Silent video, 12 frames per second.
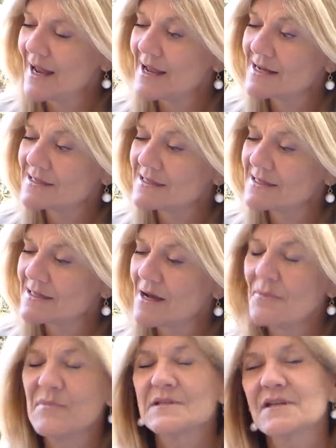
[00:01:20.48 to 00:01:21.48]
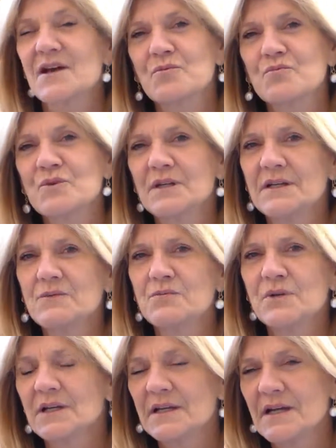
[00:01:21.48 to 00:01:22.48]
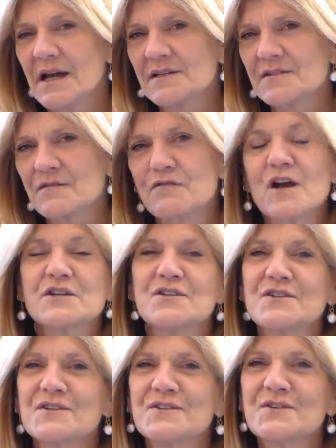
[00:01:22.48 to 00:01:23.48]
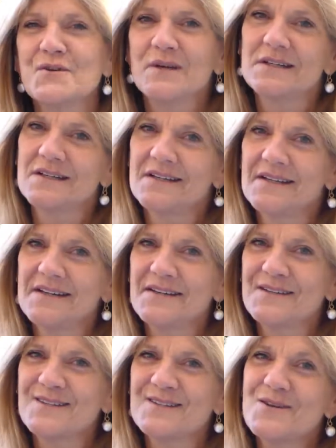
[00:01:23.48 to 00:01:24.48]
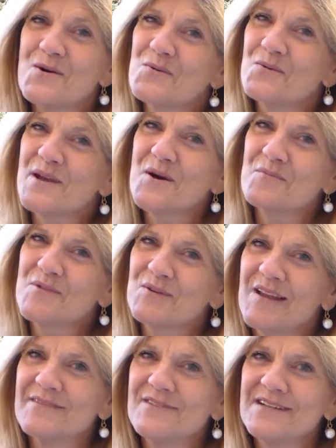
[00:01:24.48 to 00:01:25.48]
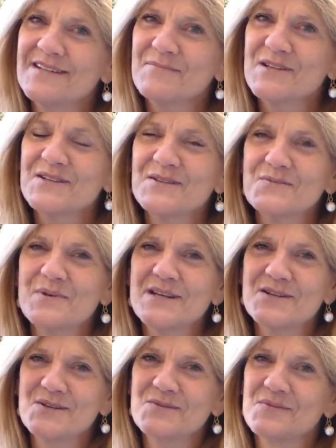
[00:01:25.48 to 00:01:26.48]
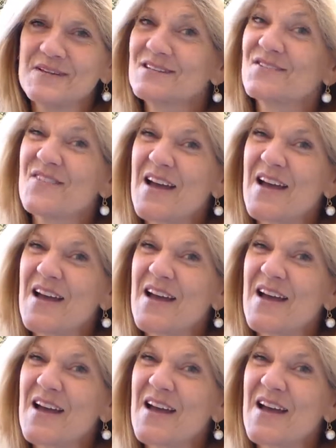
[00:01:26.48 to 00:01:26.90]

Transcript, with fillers: and um, it's got a really, really nice freshness to it. So we hope you love it as much as we do. It's